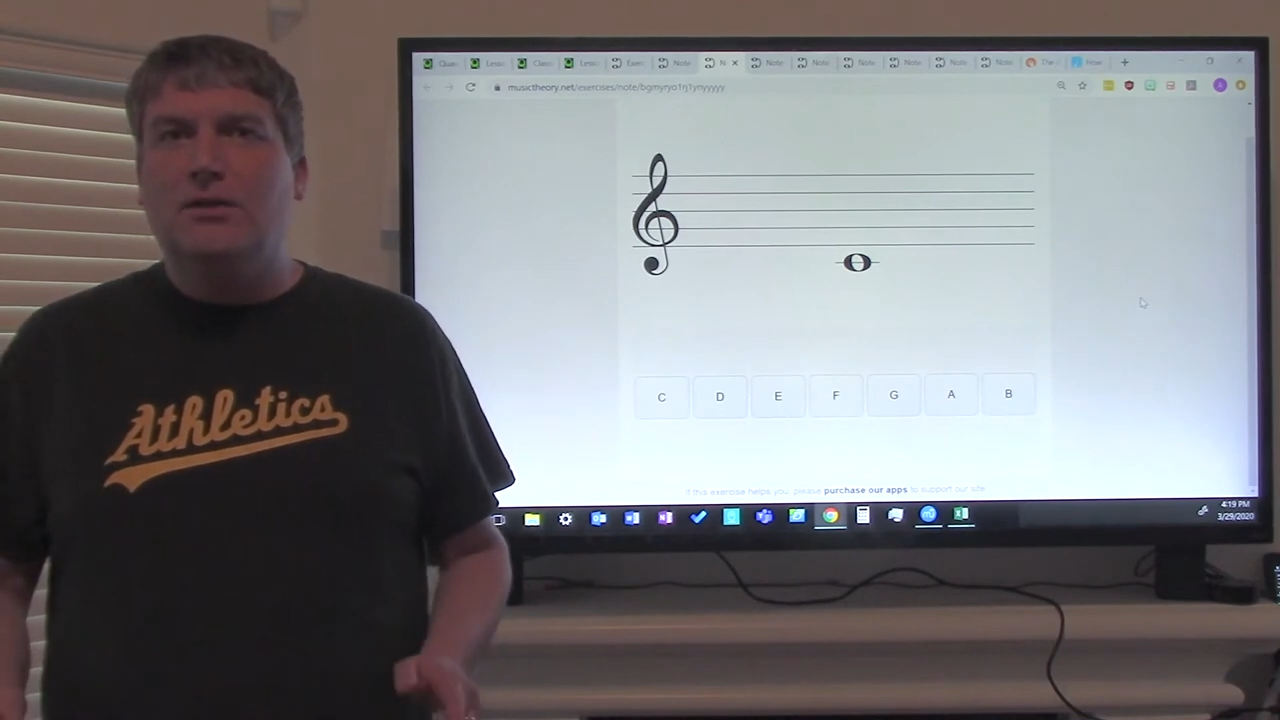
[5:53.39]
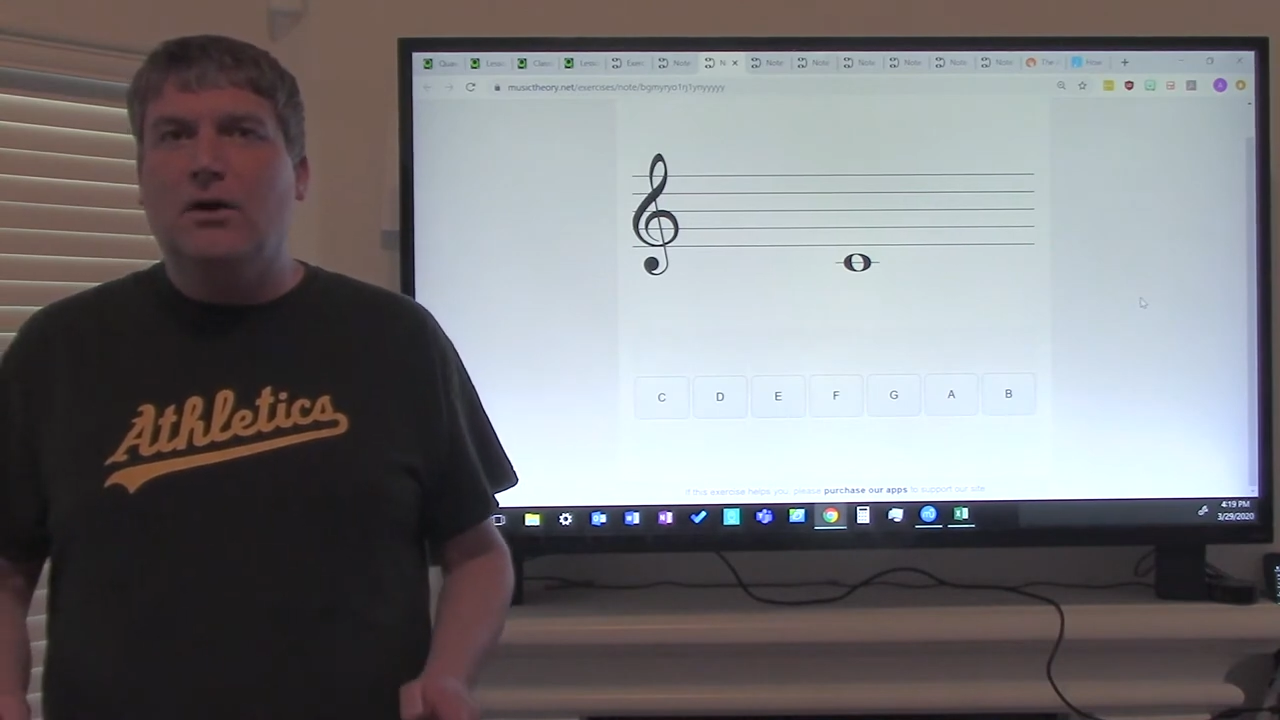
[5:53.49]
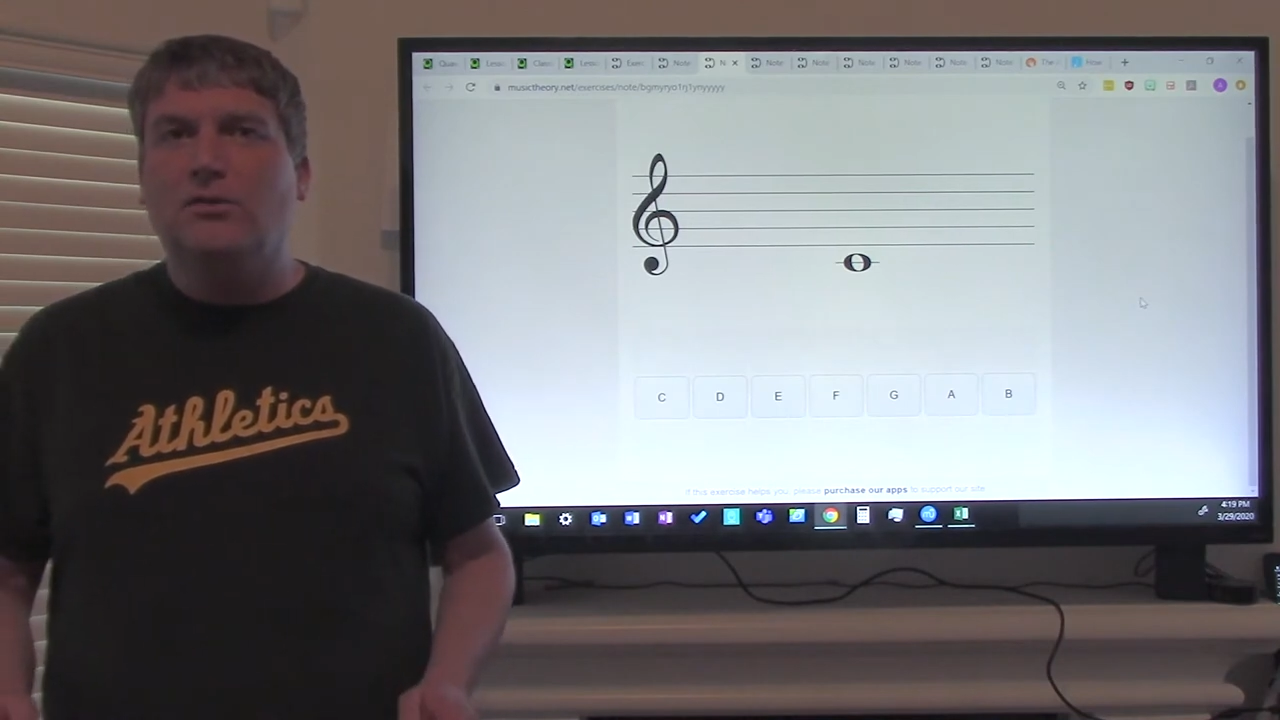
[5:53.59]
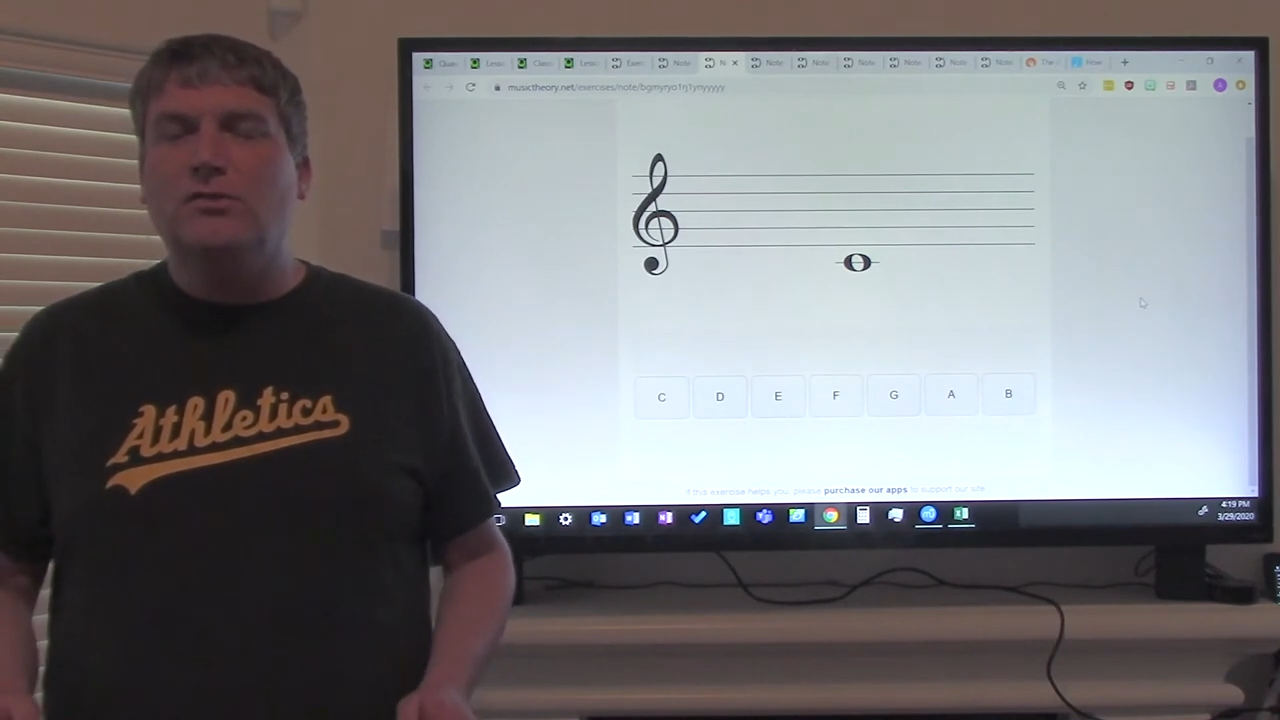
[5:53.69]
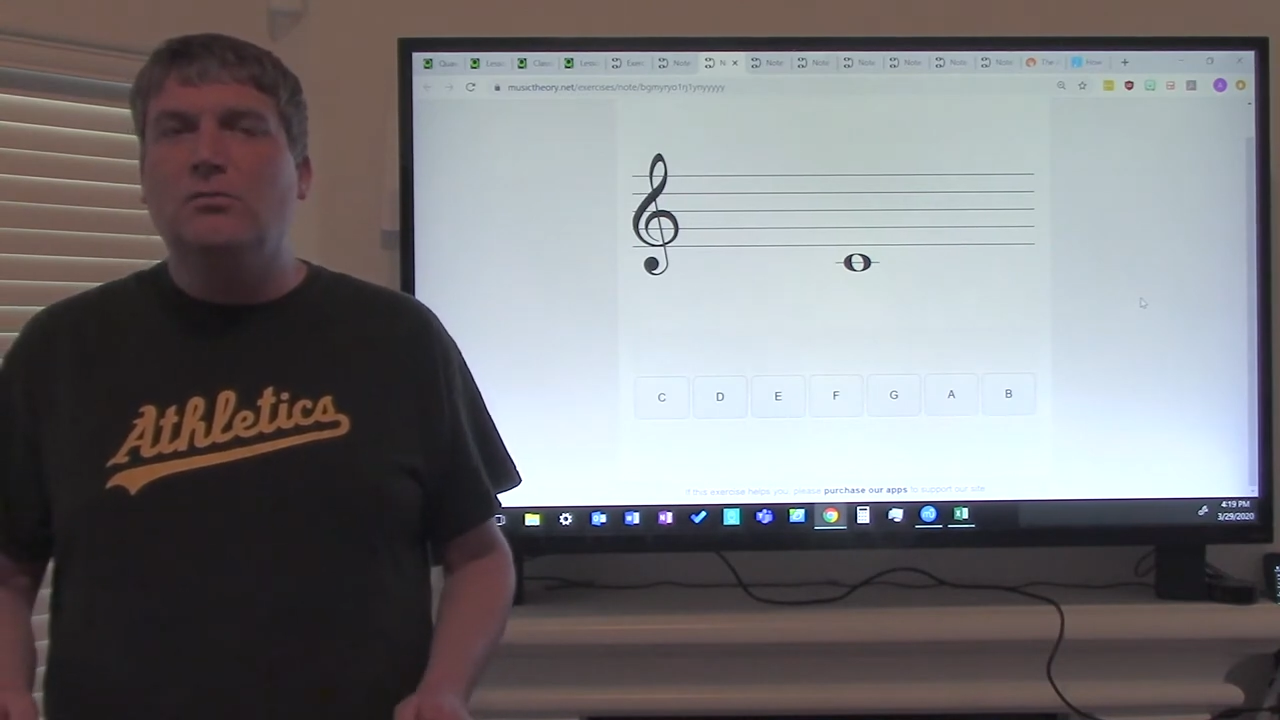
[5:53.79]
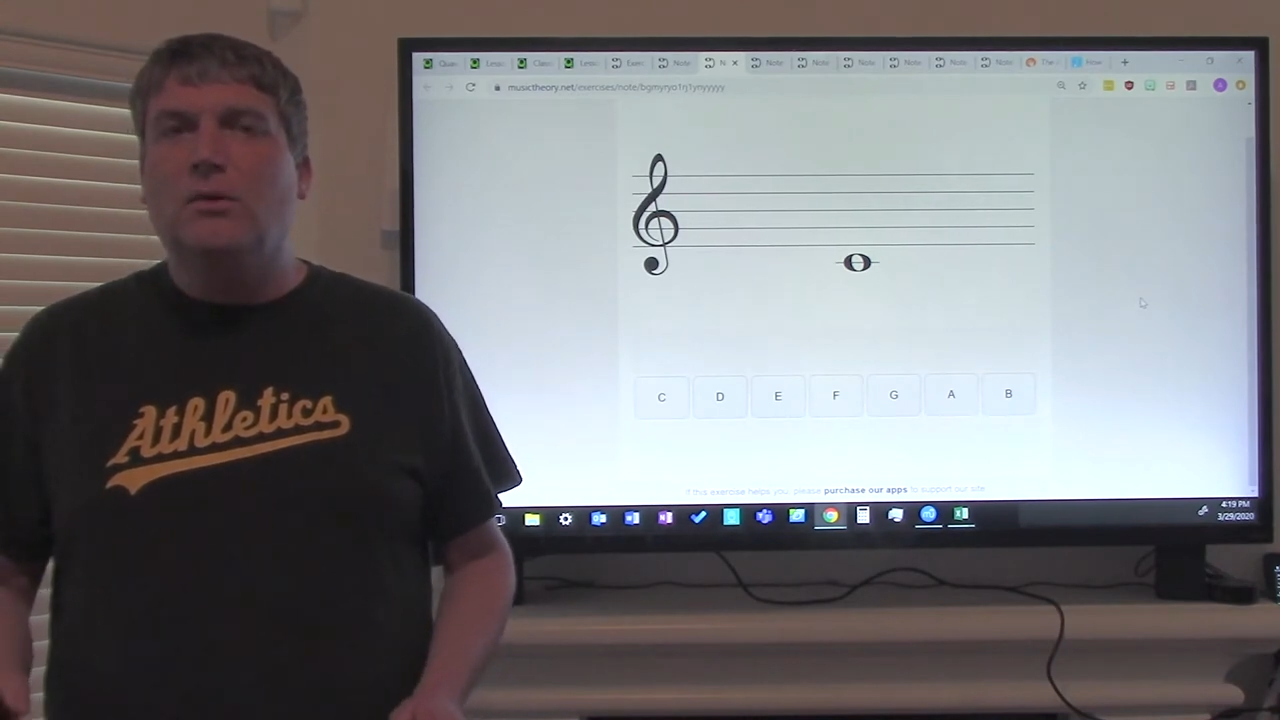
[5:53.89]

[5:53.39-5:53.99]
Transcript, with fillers: notes,